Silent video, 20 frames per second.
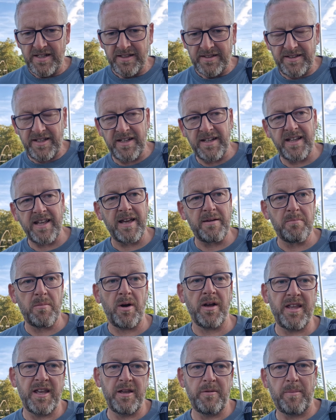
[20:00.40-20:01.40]
Didn't get
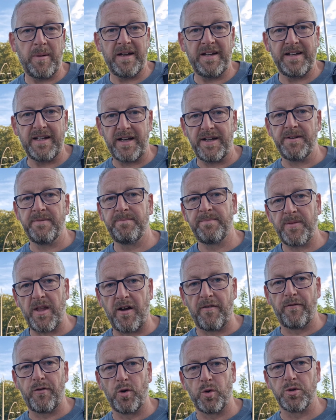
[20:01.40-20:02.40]
my EP done,
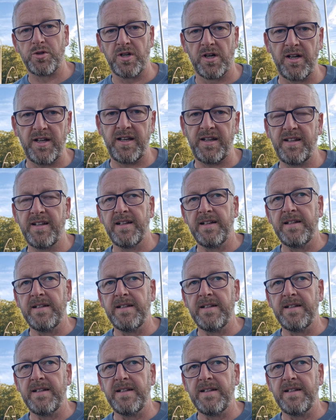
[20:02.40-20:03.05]
unfortunately.